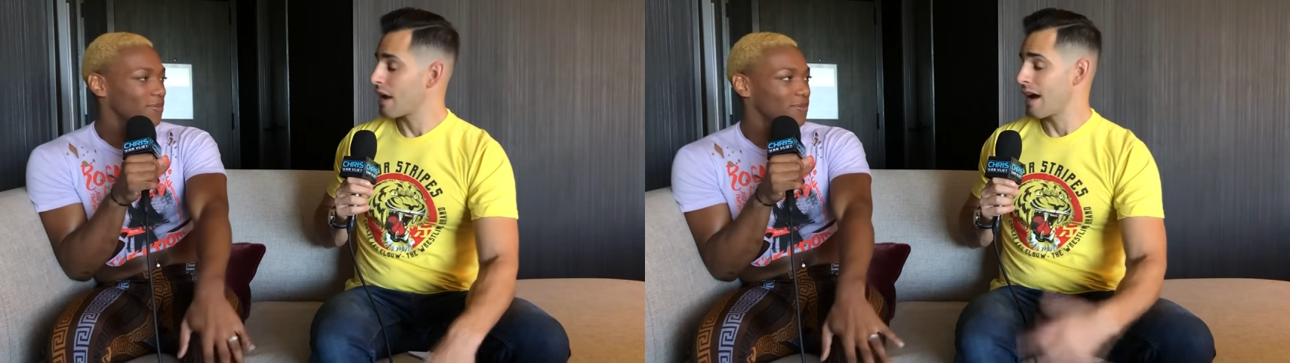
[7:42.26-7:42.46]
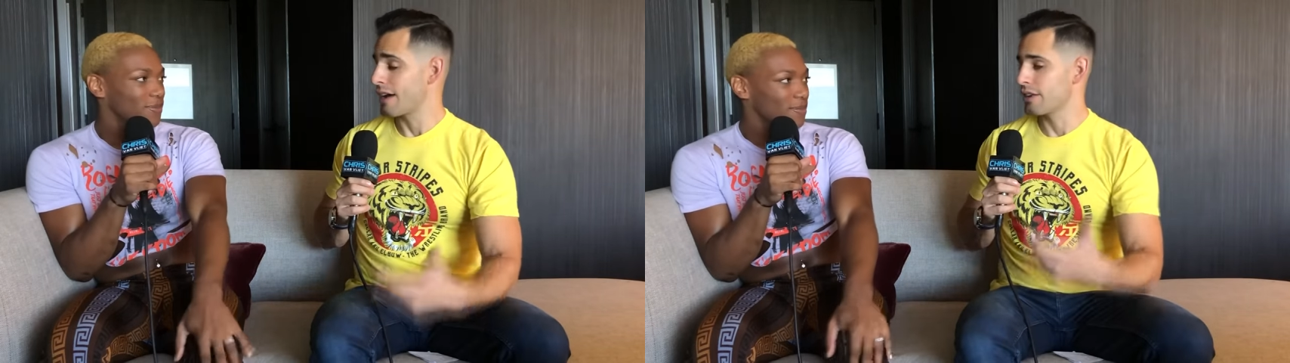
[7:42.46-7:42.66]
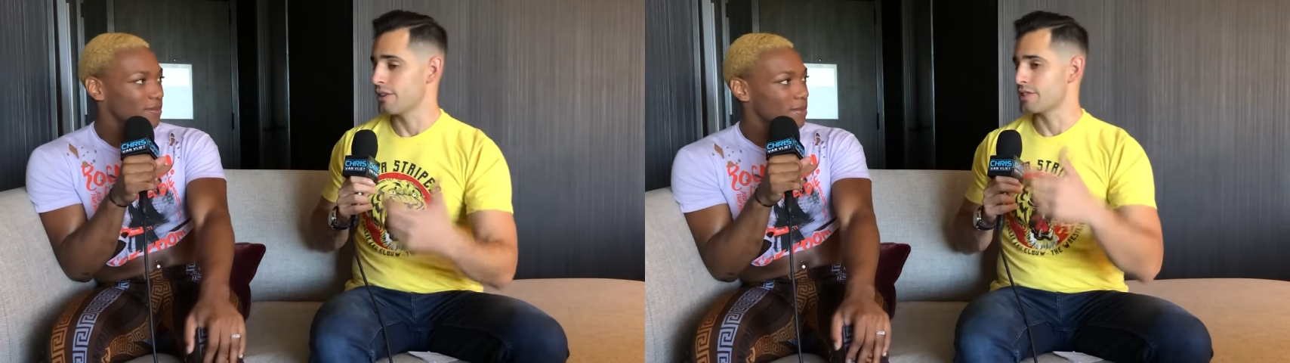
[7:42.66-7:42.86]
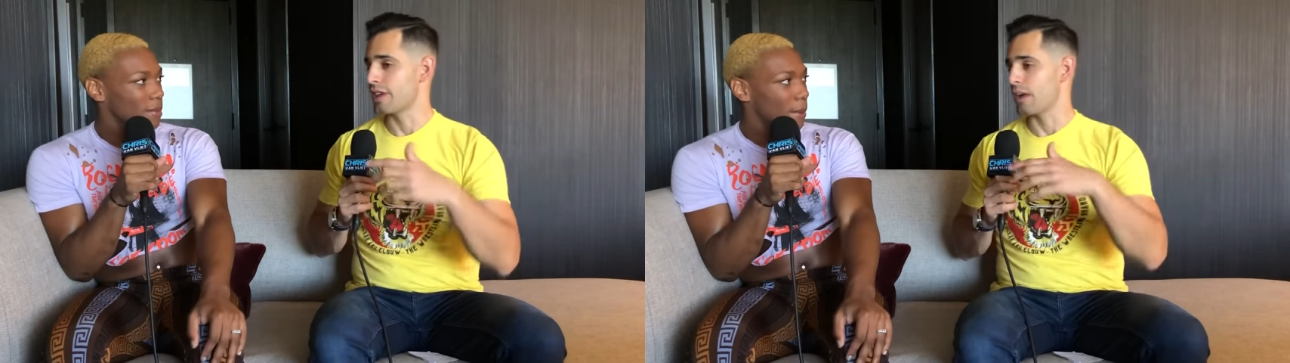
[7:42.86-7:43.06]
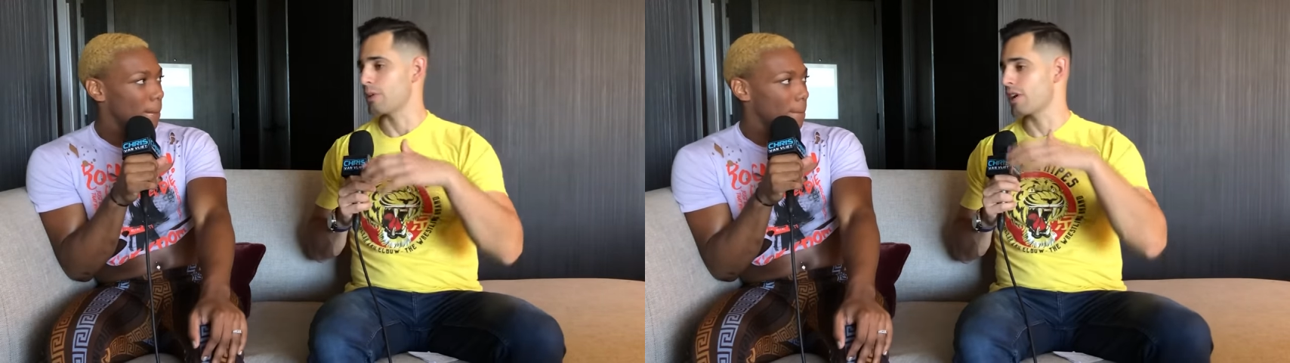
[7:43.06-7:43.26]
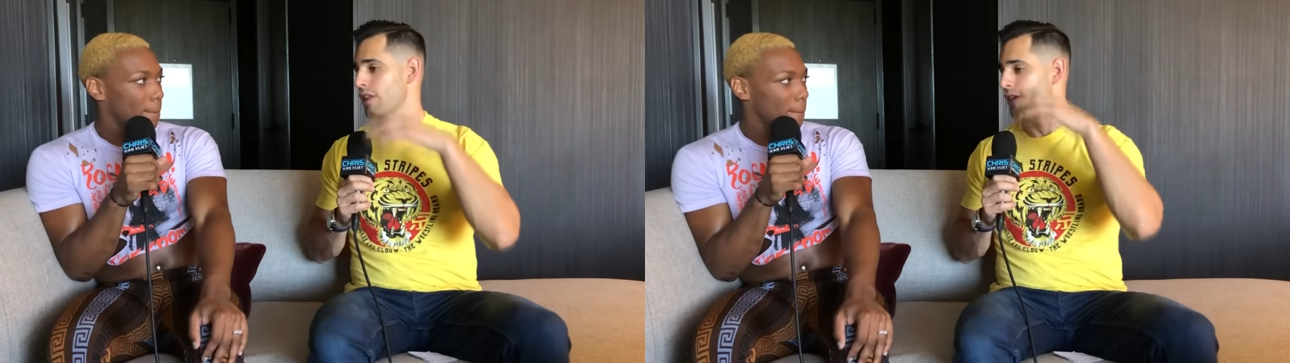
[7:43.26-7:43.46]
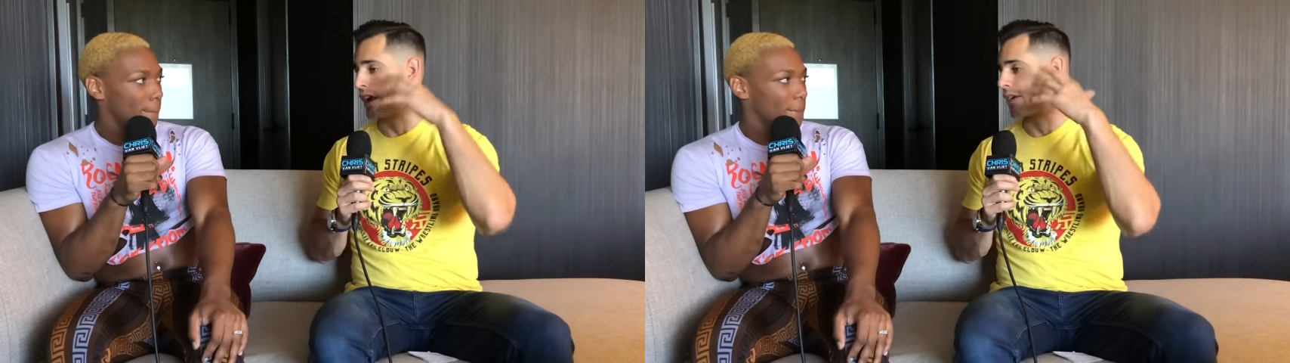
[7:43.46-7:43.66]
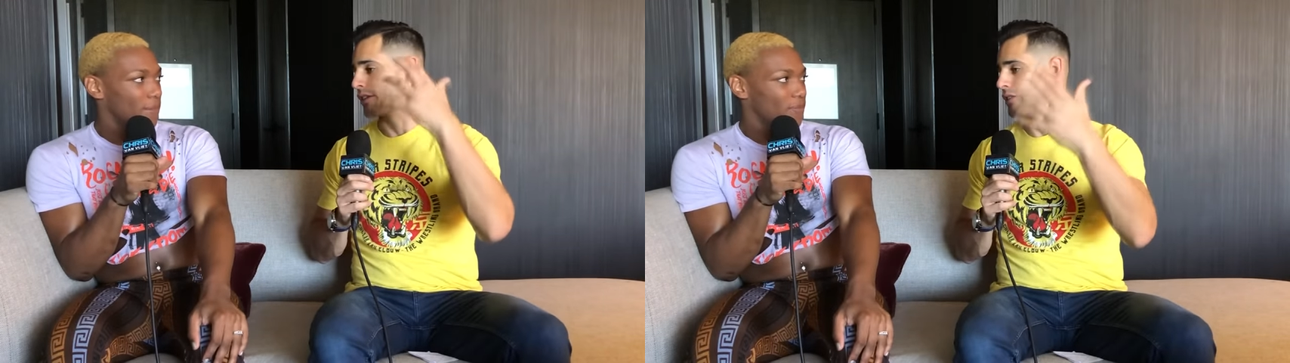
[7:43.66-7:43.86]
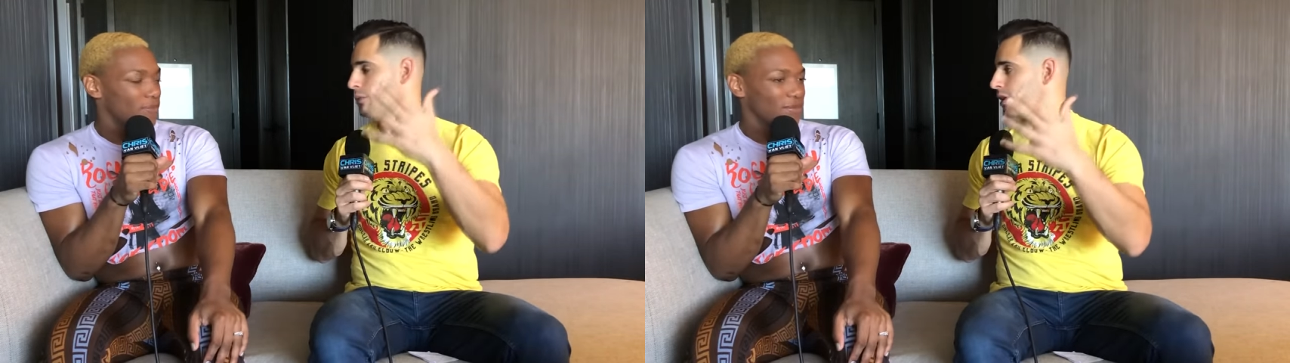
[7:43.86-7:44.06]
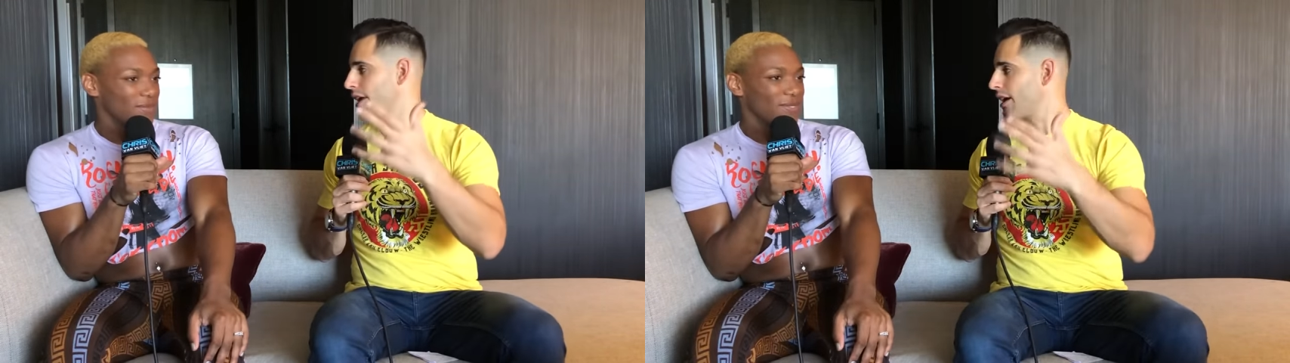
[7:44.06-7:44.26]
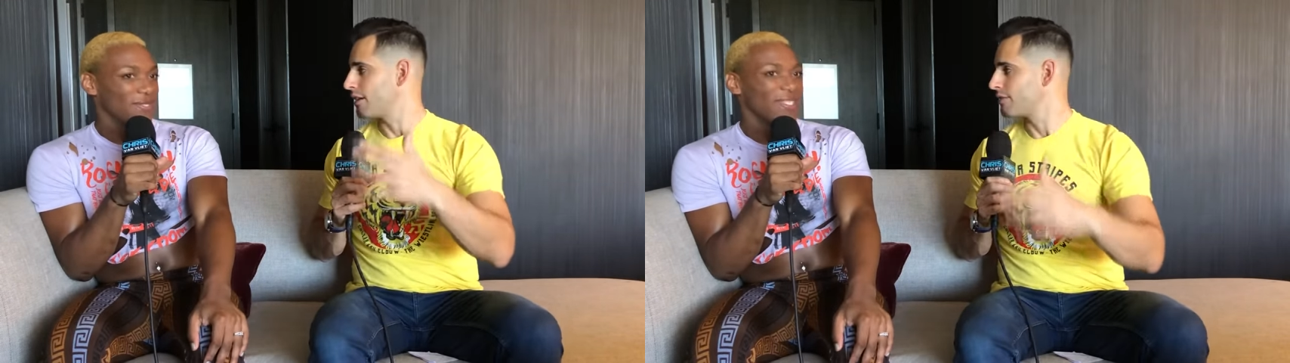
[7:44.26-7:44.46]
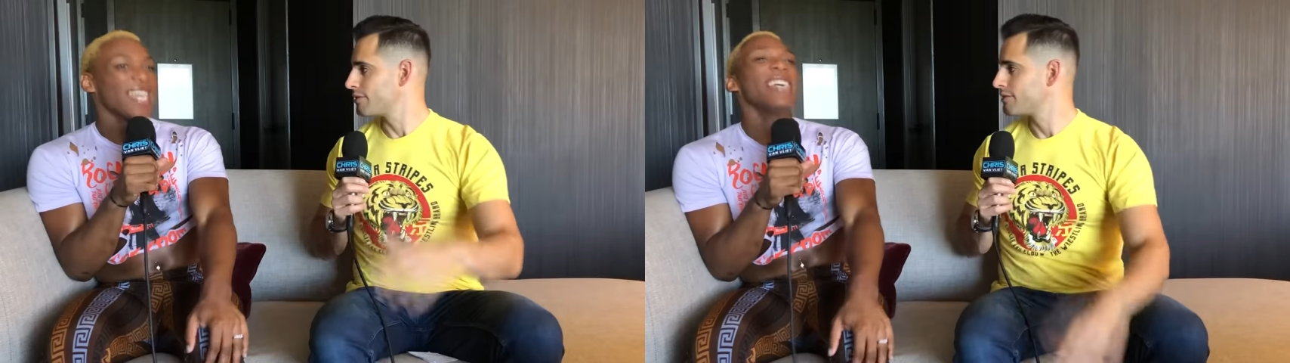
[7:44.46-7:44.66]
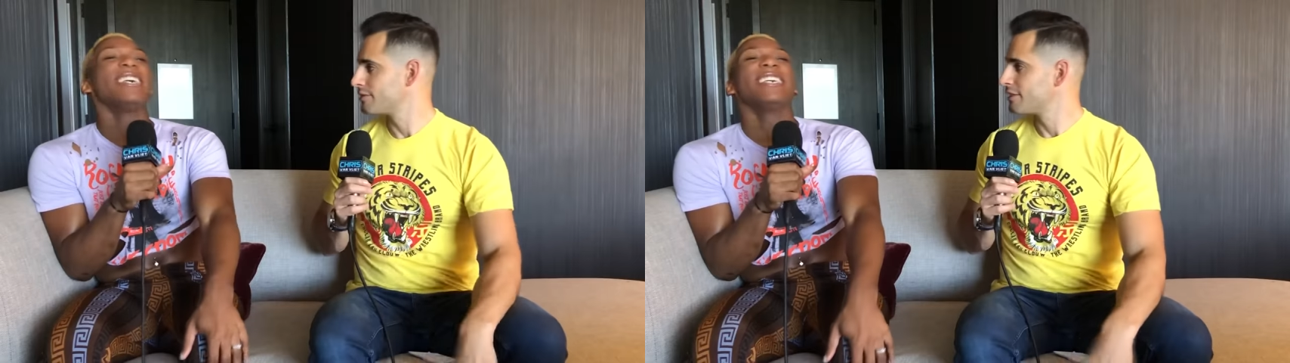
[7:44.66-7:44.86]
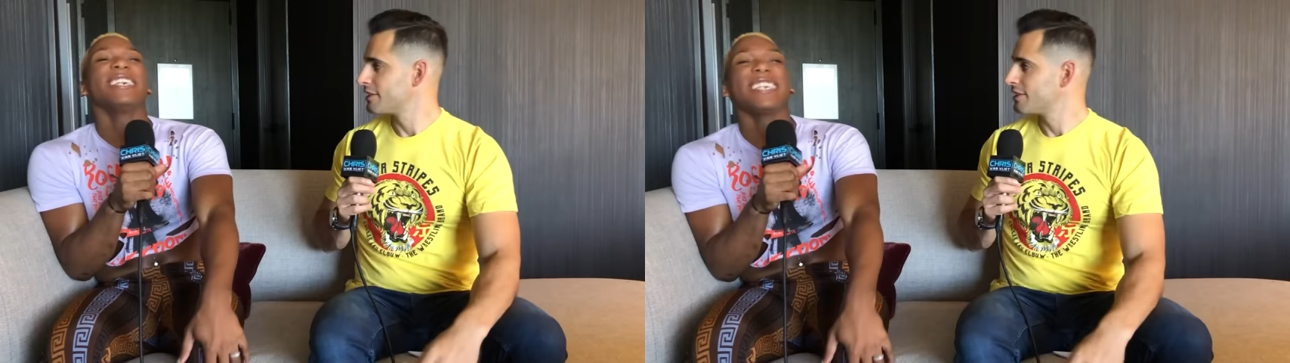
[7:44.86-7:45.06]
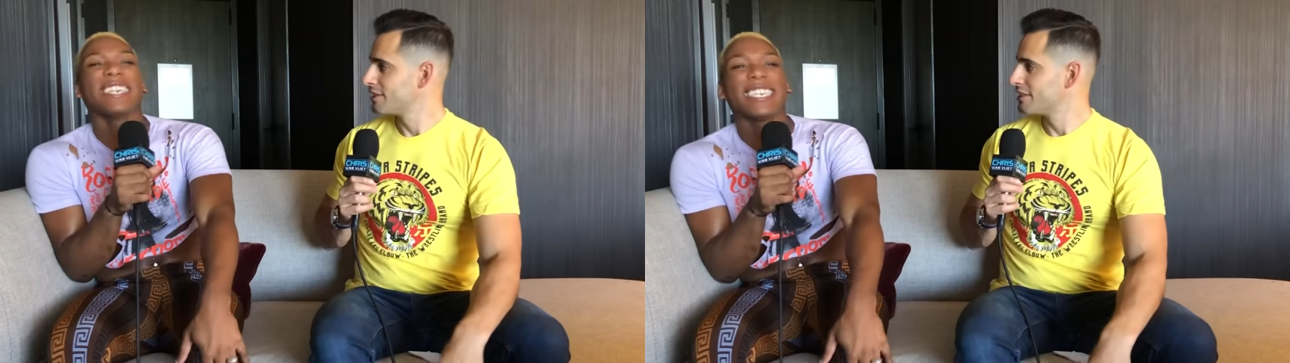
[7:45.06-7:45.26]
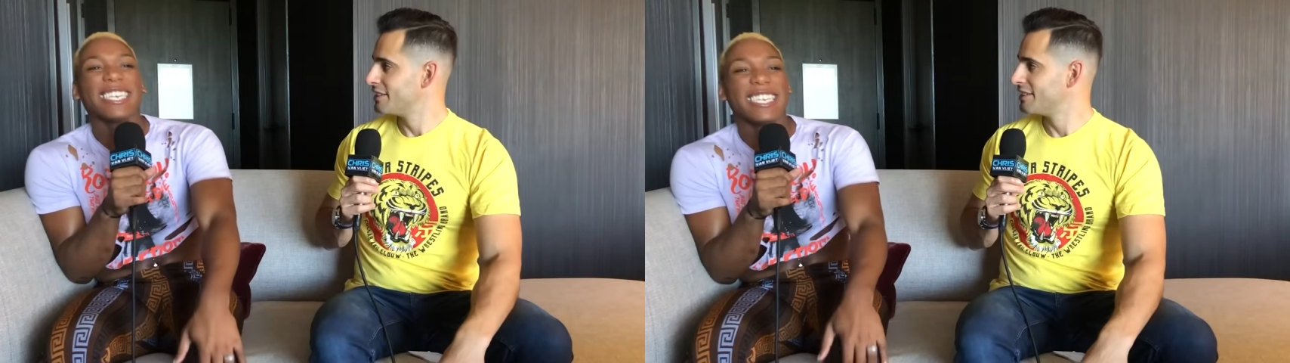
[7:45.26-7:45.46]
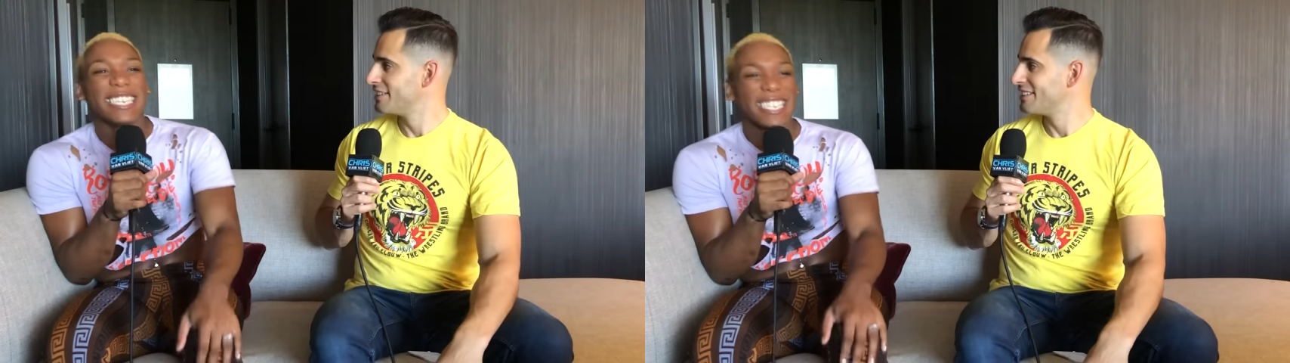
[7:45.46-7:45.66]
Speaker 1: Now, how do you decide what color hair you want to have?